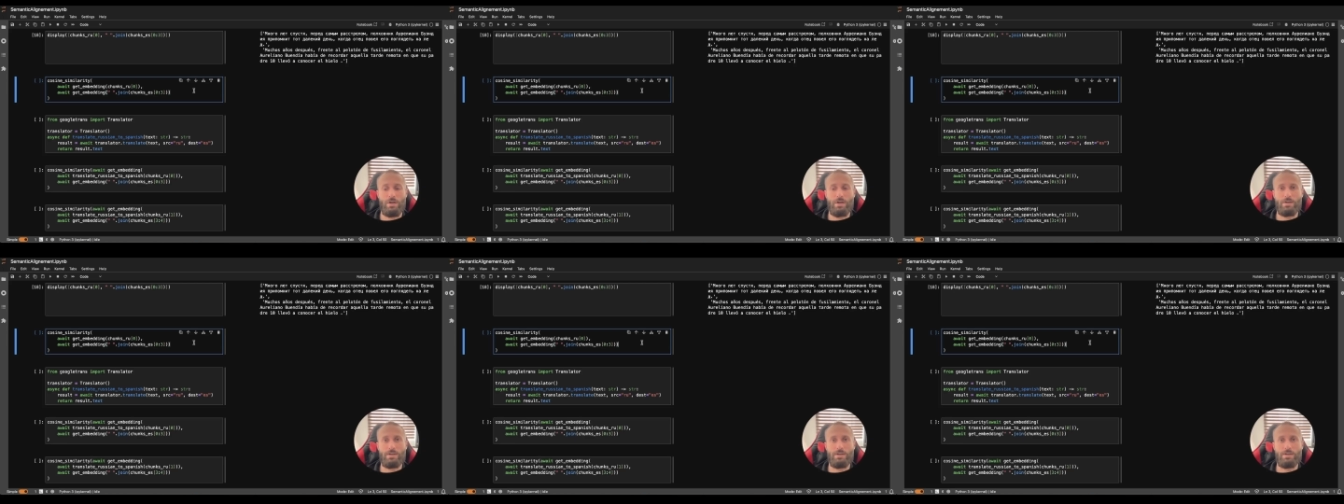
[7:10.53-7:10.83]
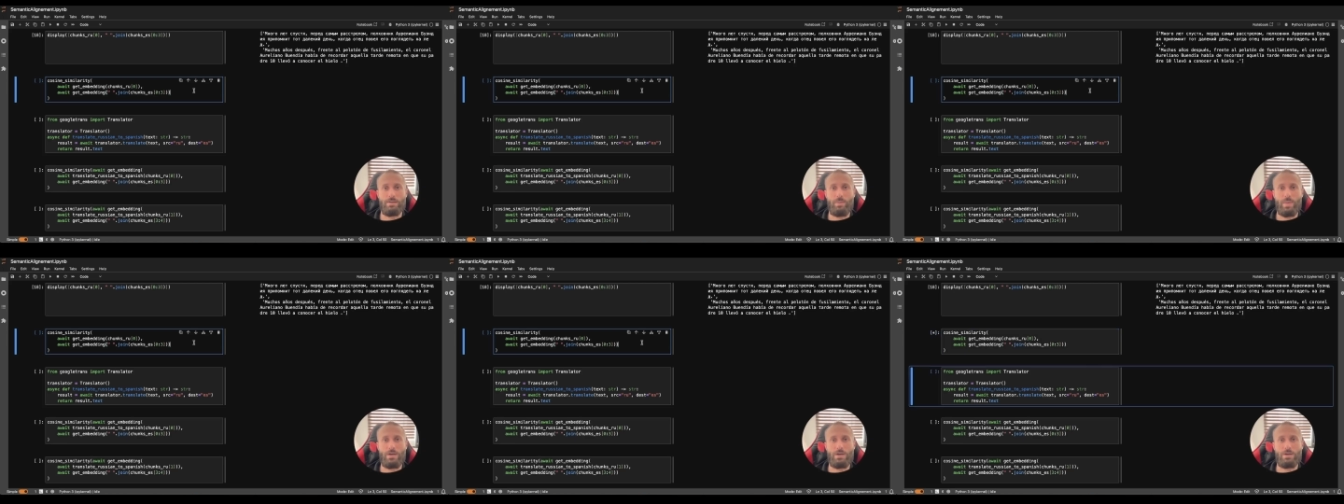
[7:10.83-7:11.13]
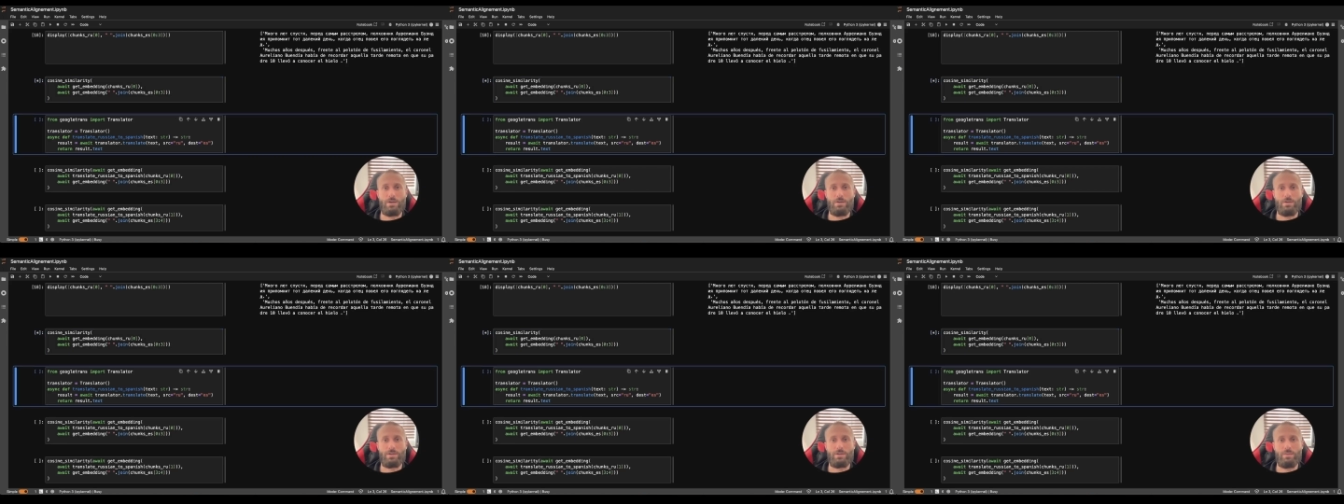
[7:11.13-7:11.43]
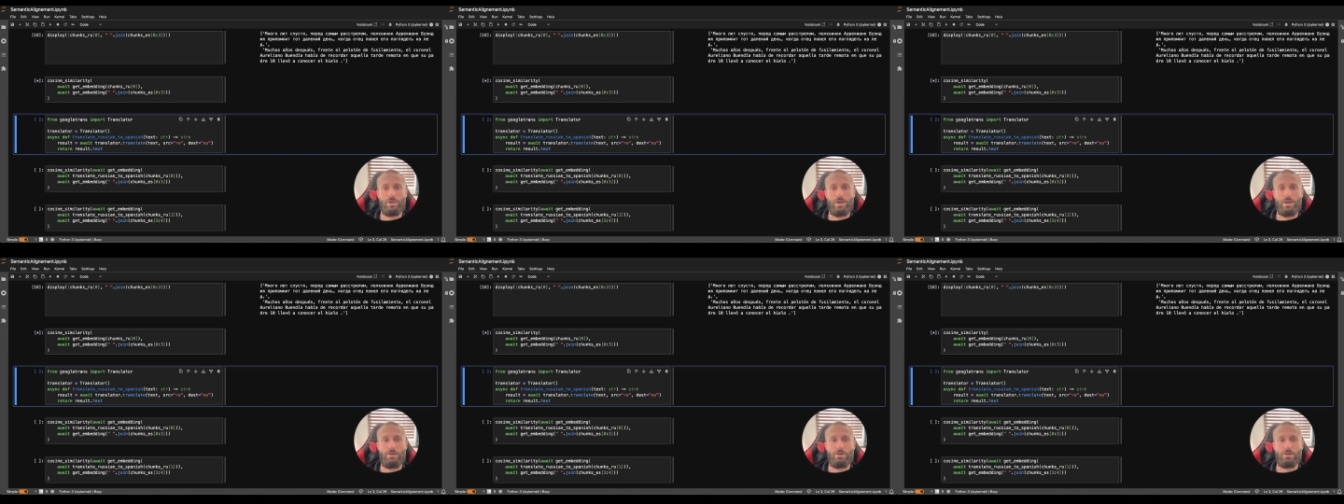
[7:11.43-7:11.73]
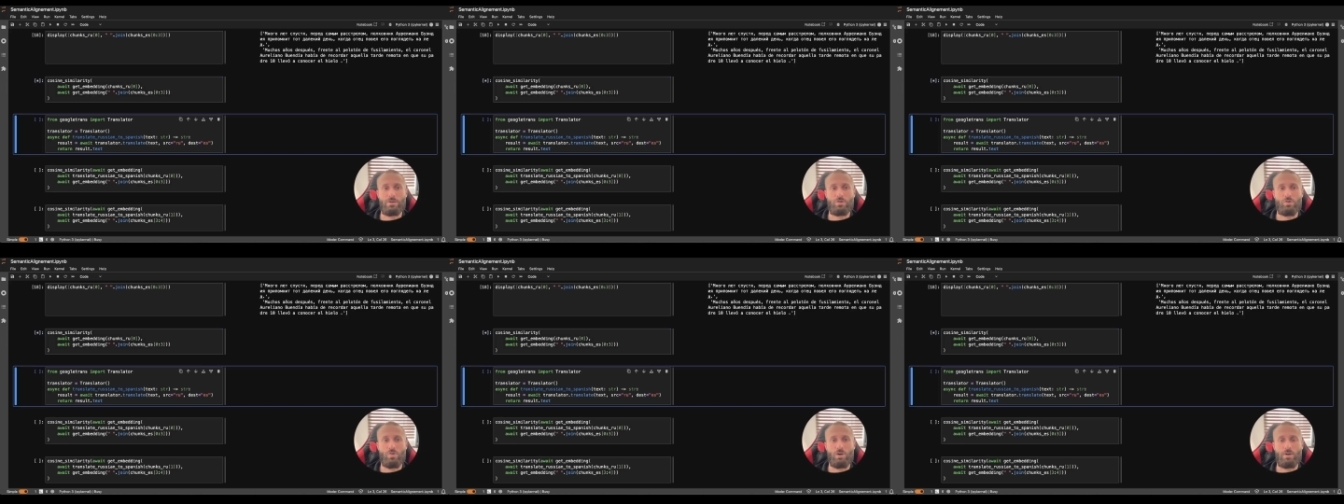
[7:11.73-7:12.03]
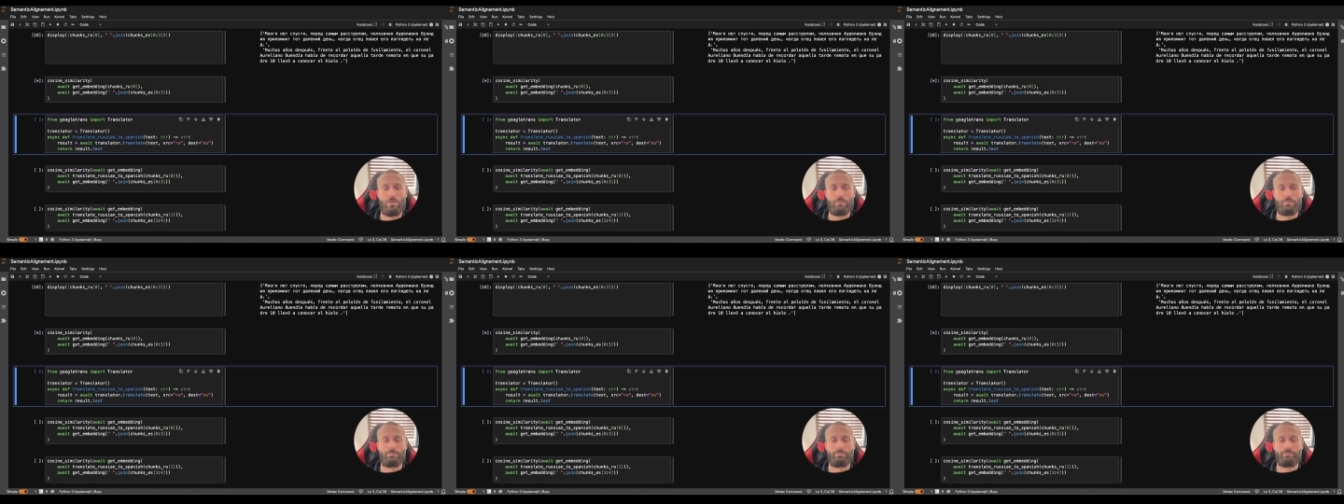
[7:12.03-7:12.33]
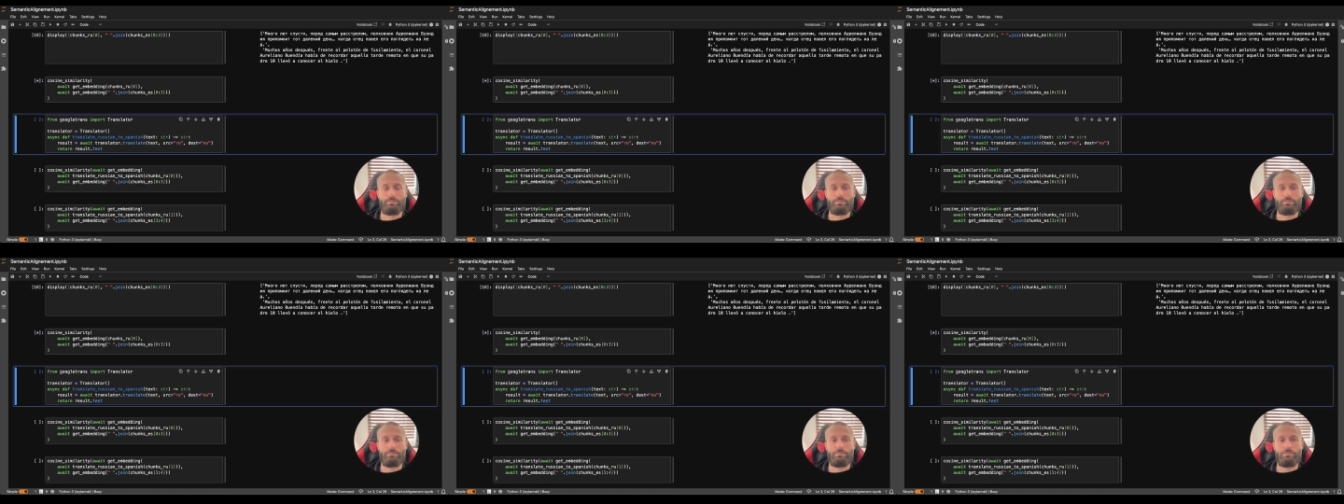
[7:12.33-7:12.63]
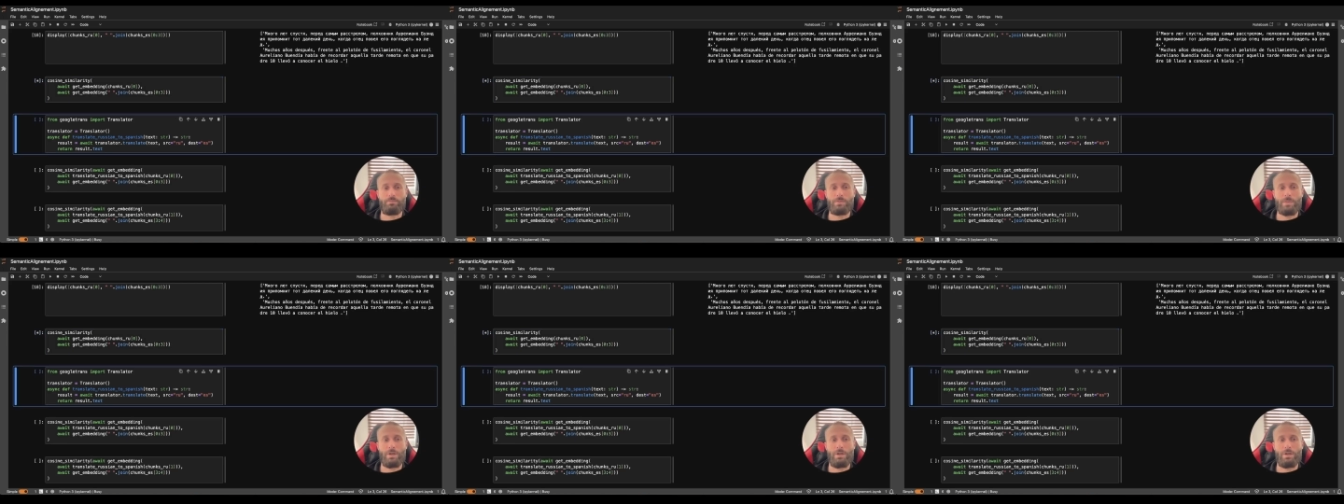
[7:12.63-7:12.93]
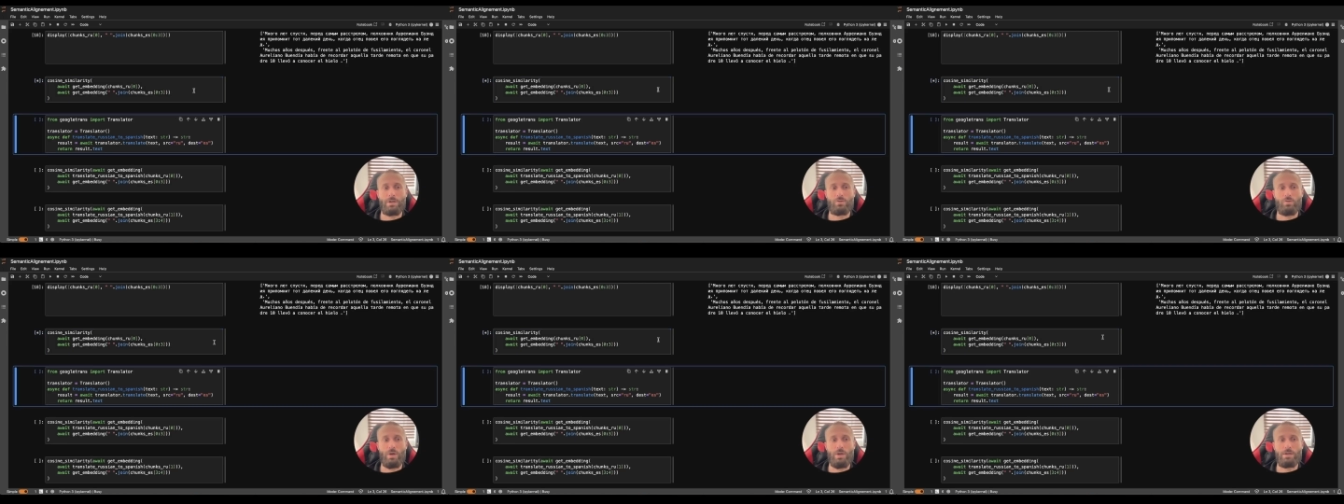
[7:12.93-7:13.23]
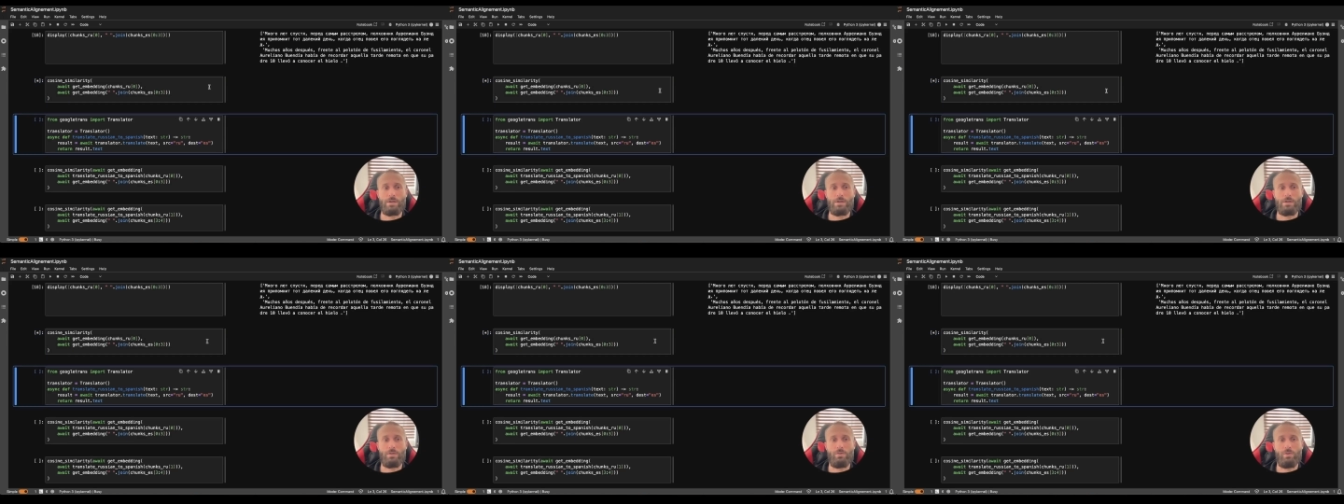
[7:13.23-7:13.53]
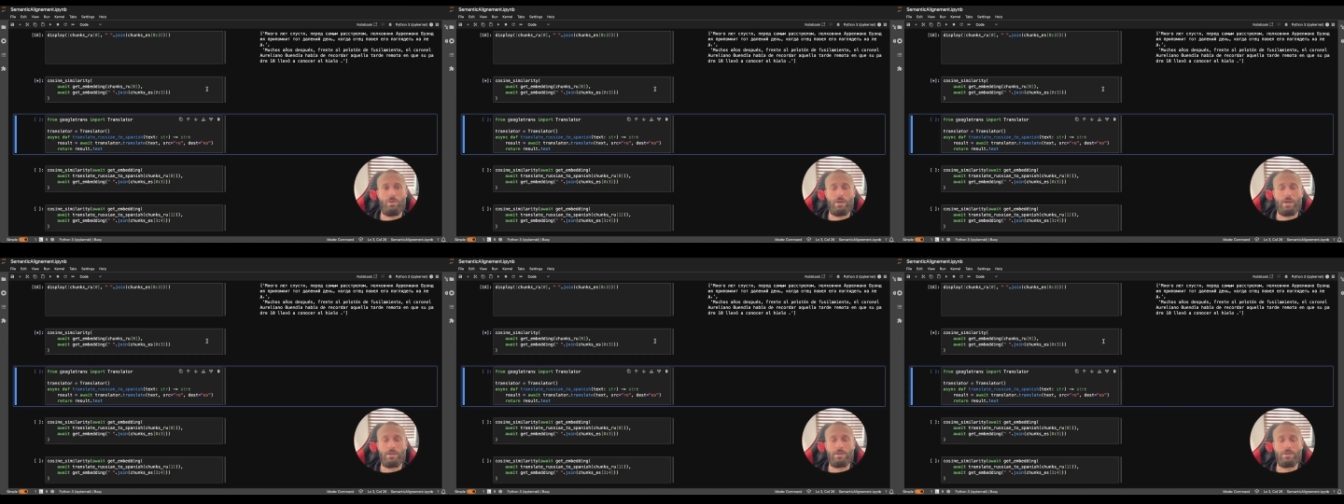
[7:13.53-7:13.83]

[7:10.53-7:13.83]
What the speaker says: the semantical similarity score. Let's wait until we'll get the